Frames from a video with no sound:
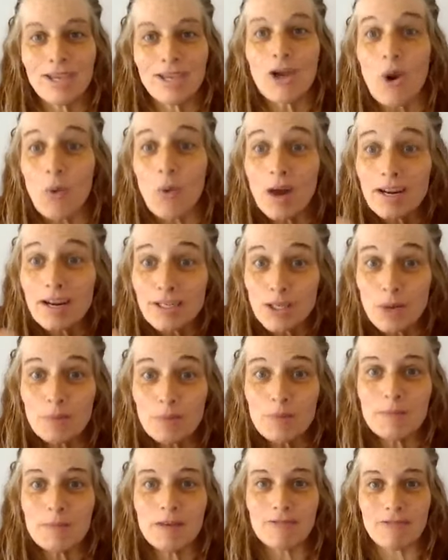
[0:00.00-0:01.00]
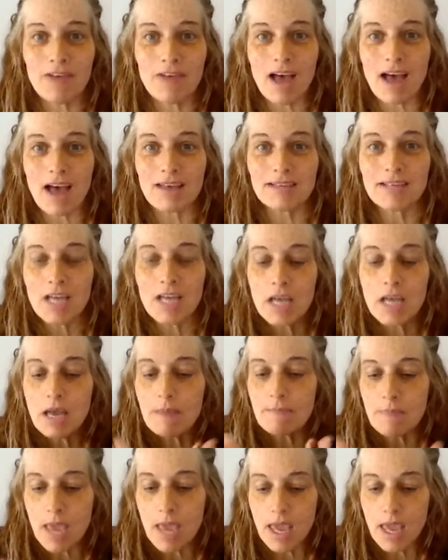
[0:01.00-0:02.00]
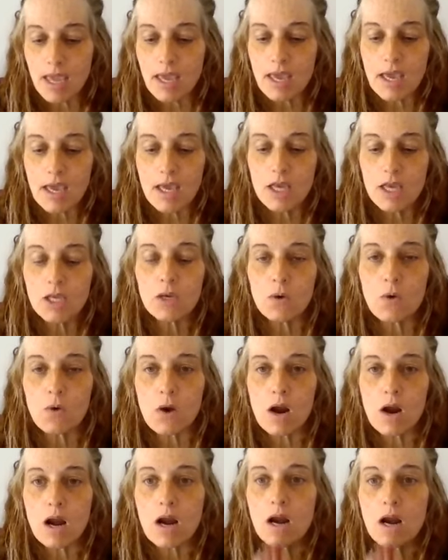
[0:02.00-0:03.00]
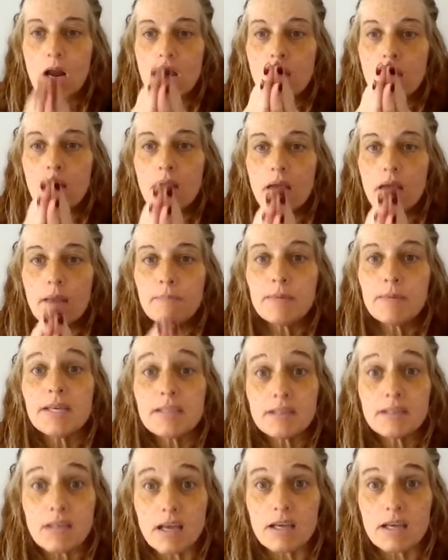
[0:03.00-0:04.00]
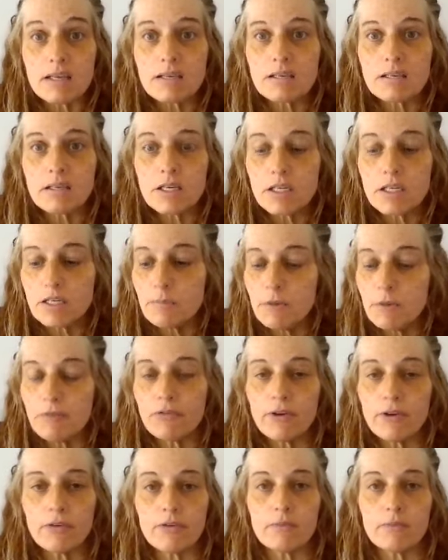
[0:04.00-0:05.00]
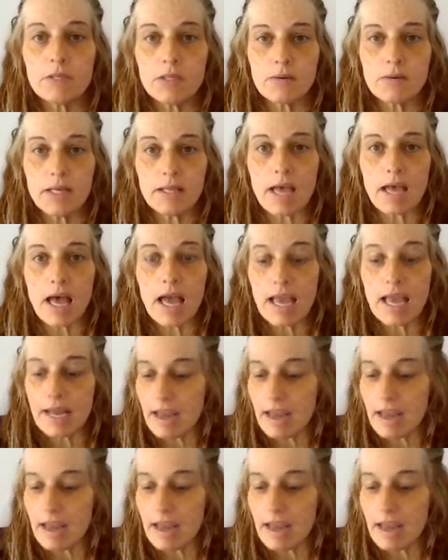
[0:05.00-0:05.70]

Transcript: Go on a dopamine fast. Make it your business to be free from doing that.